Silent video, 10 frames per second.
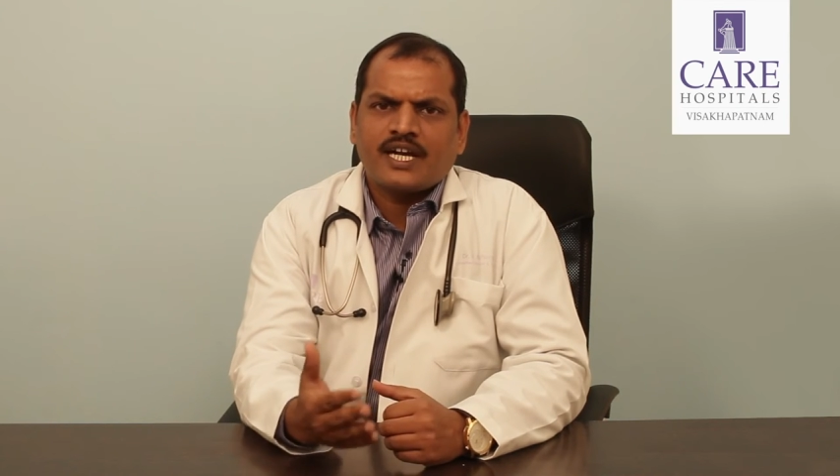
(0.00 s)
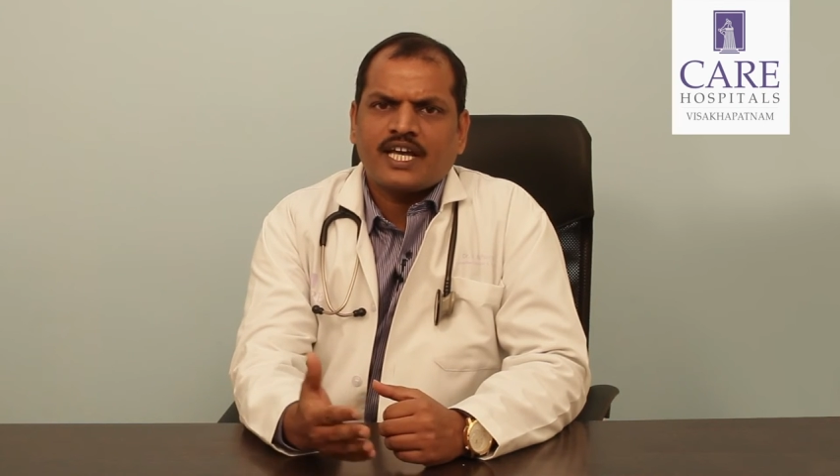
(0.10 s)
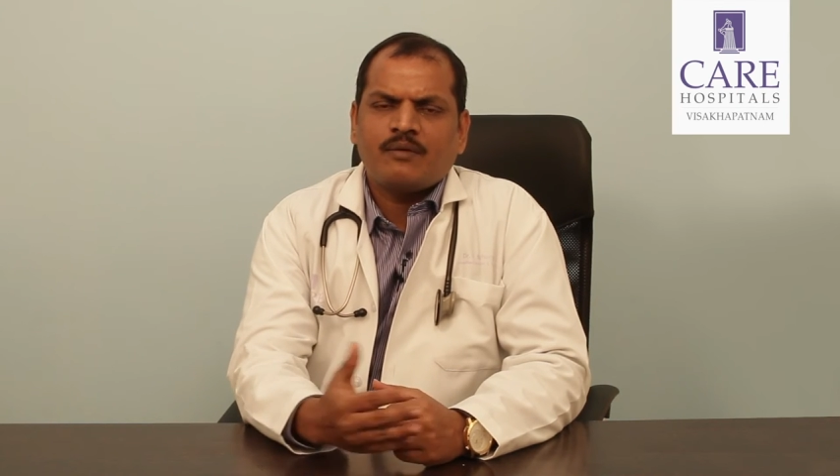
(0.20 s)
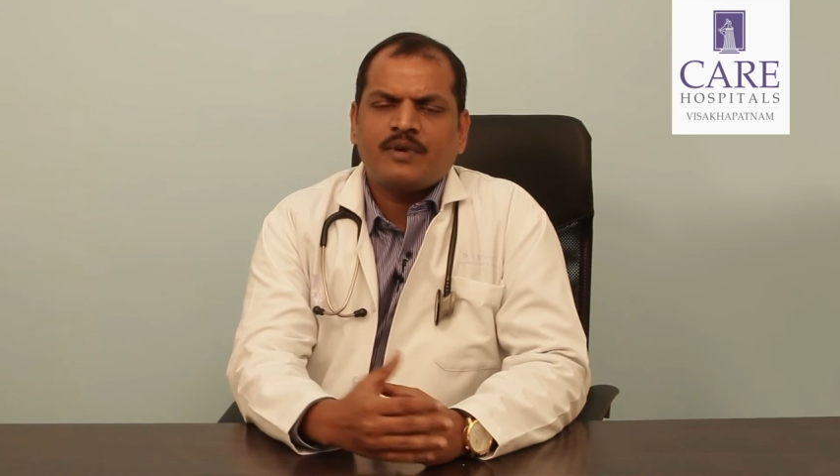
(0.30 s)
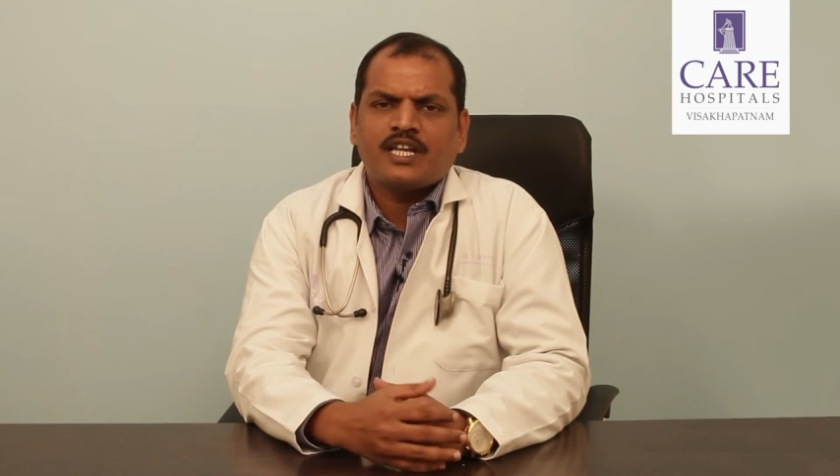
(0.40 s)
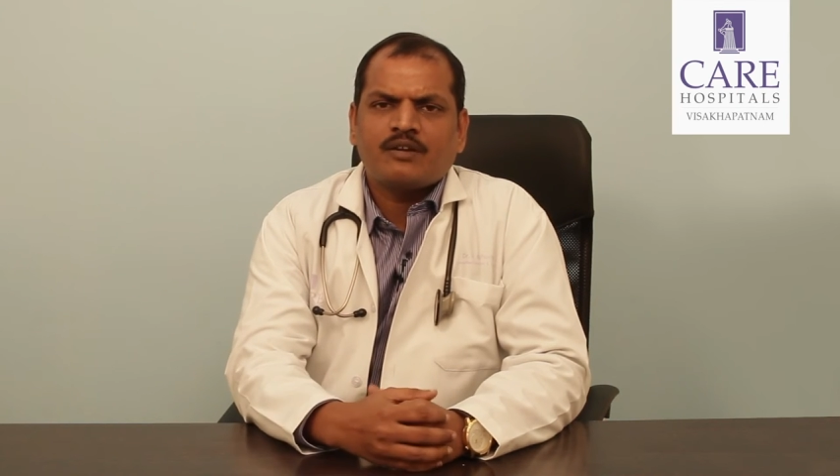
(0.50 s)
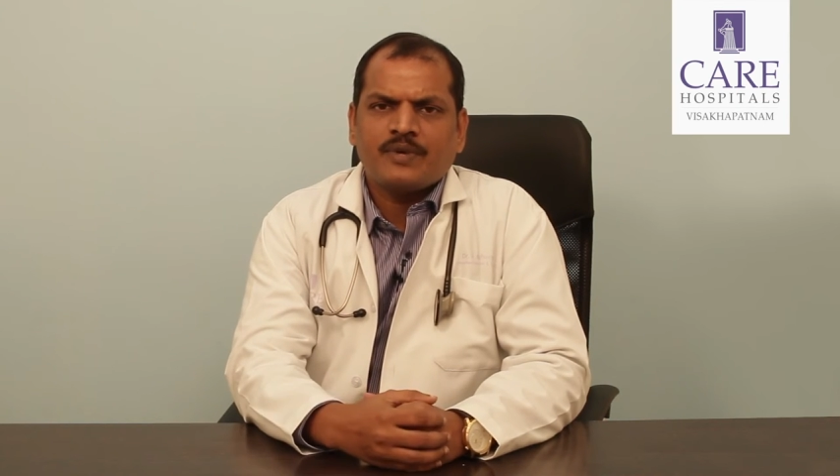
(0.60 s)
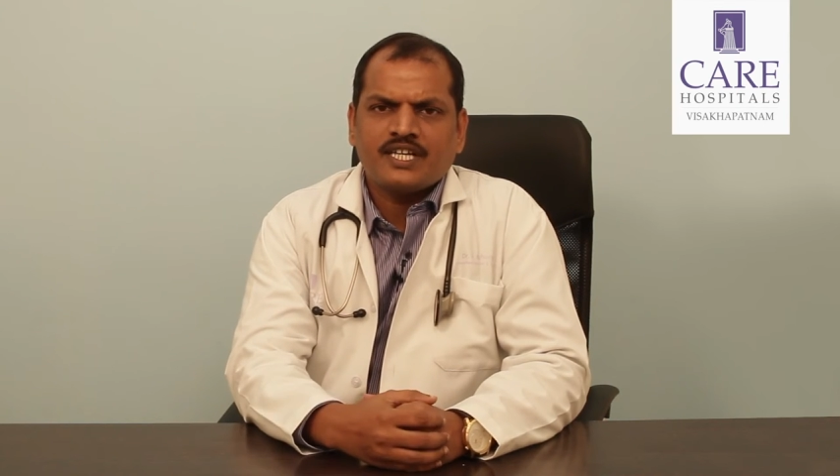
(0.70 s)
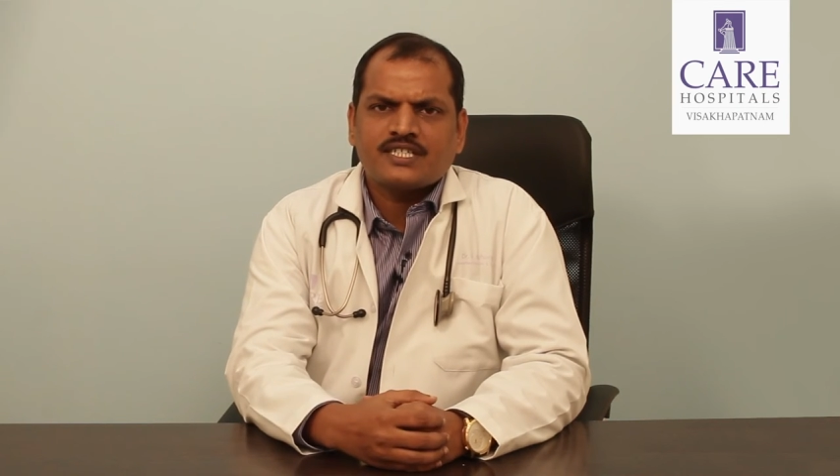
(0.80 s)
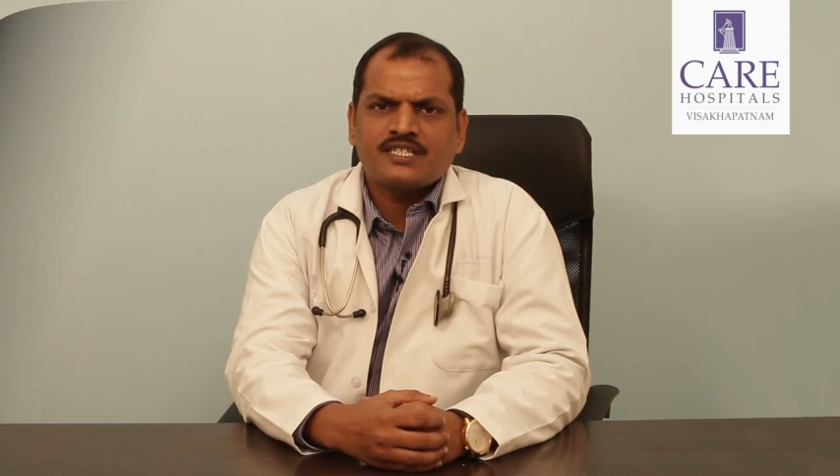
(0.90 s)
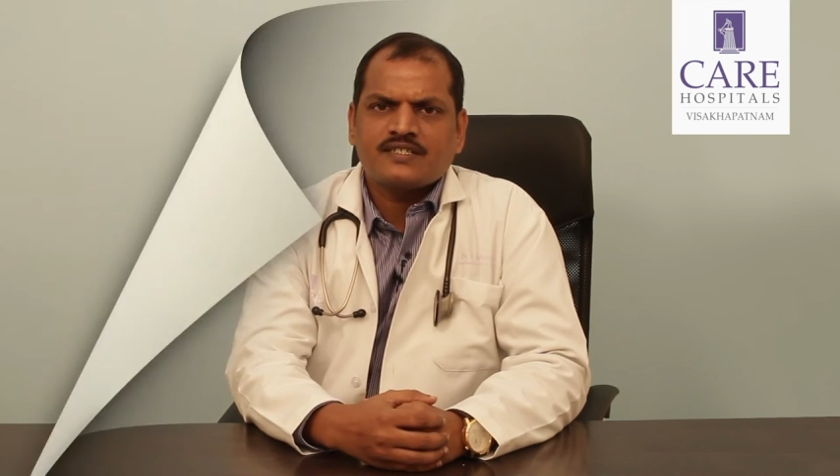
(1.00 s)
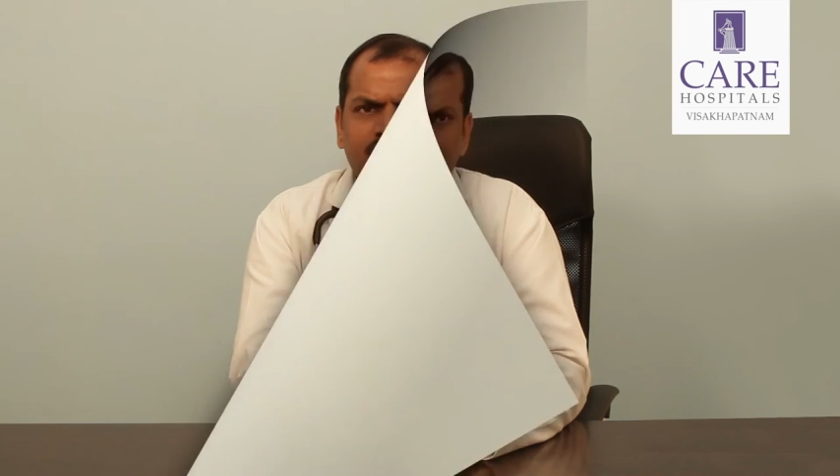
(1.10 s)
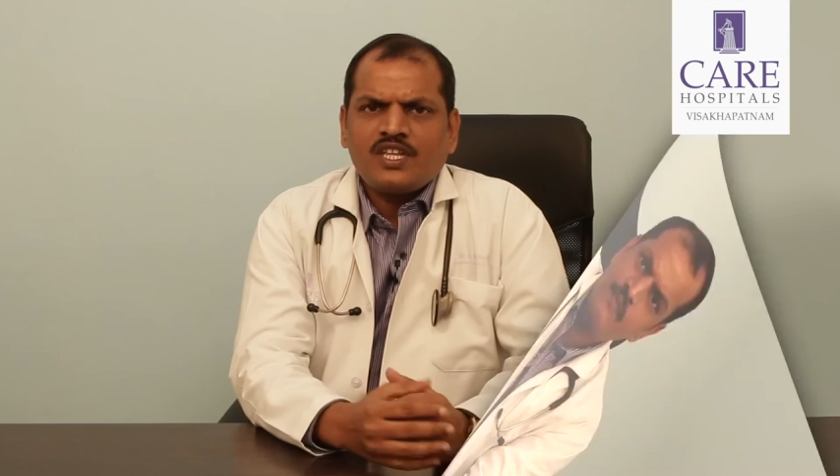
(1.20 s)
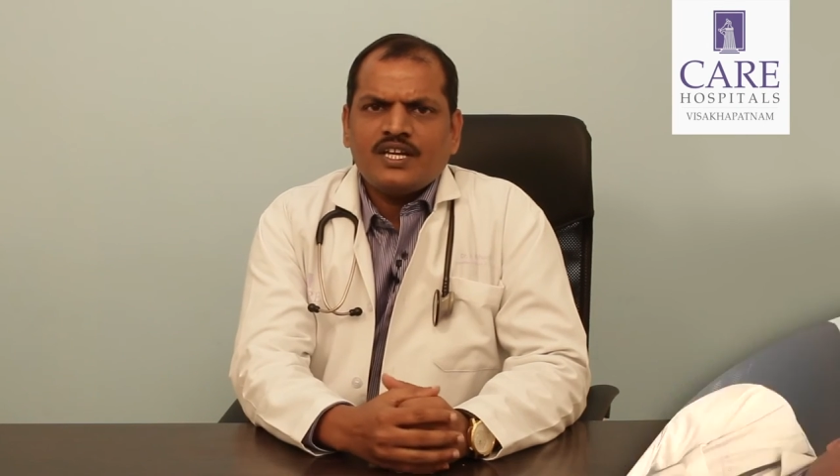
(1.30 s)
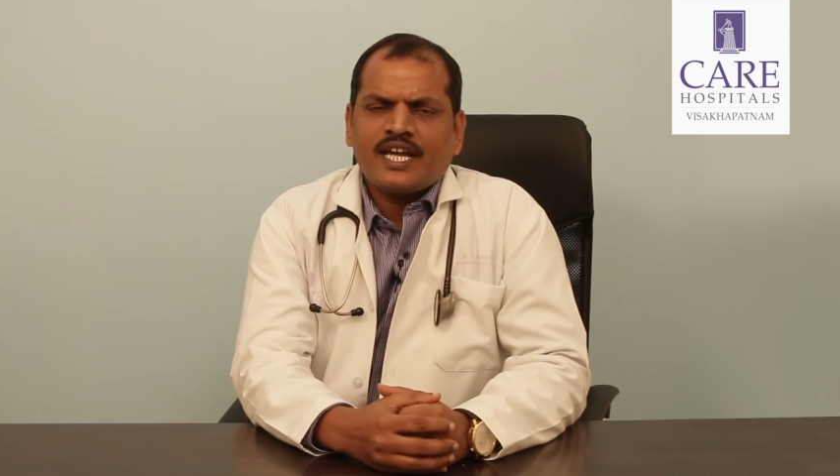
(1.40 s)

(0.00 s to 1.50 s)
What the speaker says: diabetic patients.